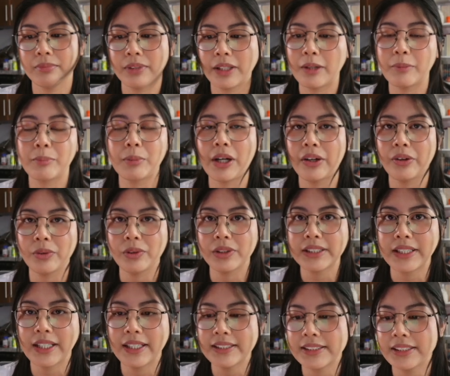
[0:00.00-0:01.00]
like
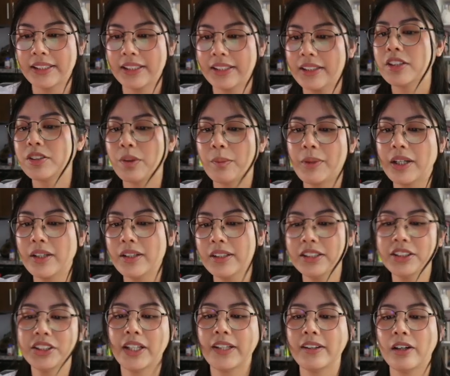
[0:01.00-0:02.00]
prioritizing it. So I'm not
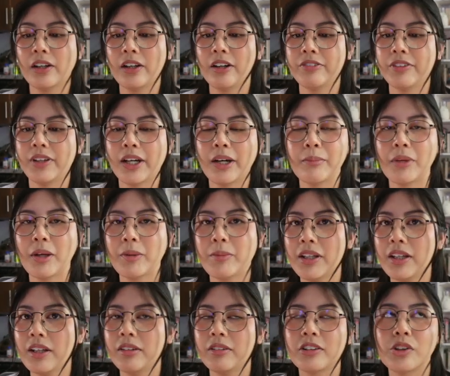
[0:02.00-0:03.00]
gonna check that off yet.
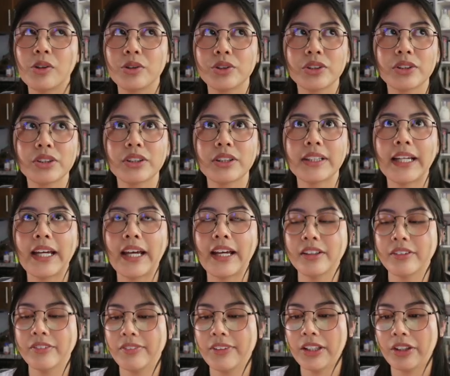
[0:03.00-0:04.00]
Maybe closer to the end
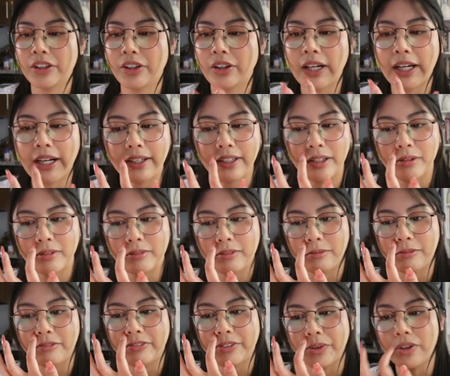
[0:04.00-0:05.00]
of the year I can
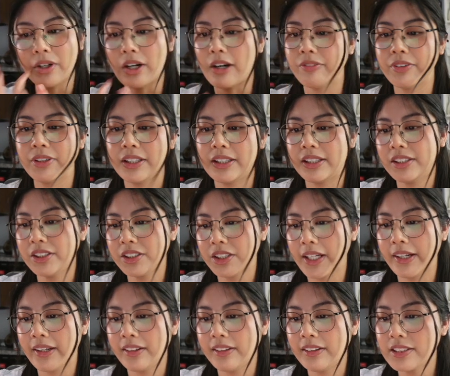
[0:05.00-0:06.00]
feel confident in
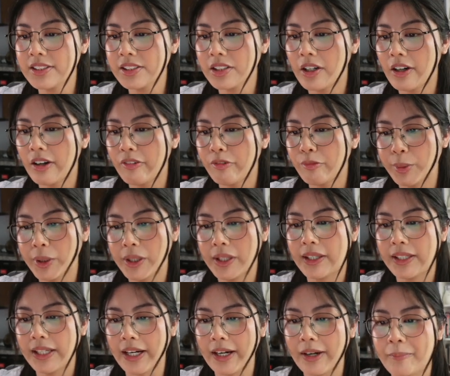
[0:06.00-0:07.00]
checking this off, but
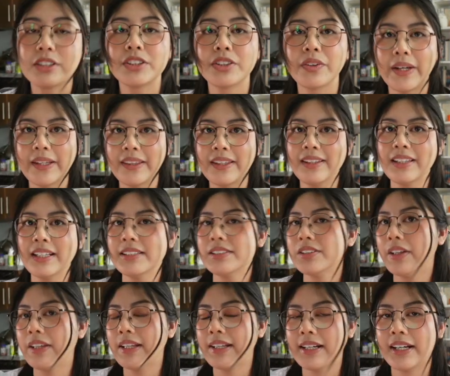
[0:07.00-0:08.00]
yeah. So I think that's
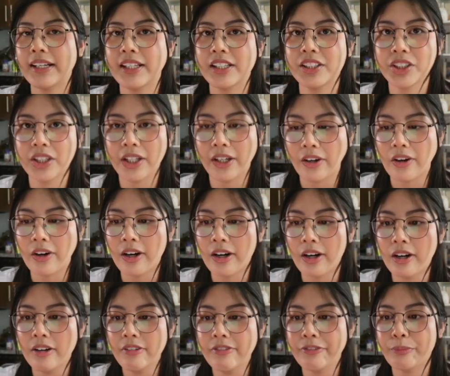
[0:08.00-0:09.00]
all that I can check
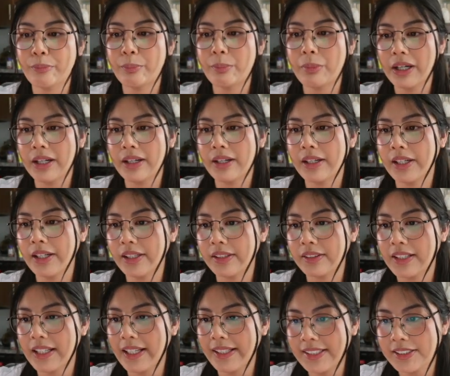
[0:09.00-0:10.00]
off, but
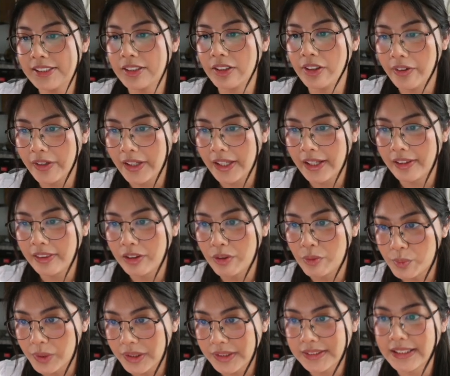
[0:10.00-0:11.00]
let's look at the
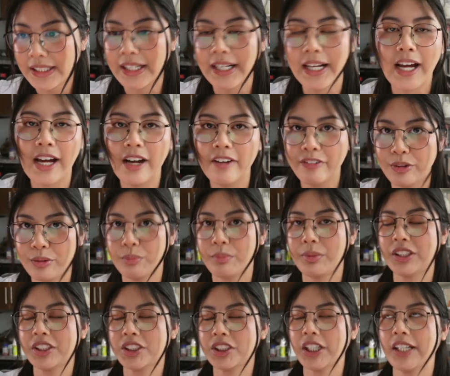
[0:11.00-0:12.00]
ones that haven't
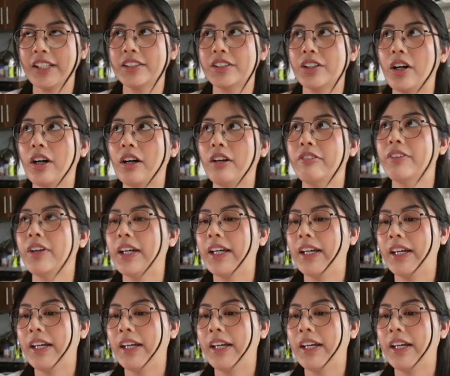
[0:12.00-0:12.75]
been checked off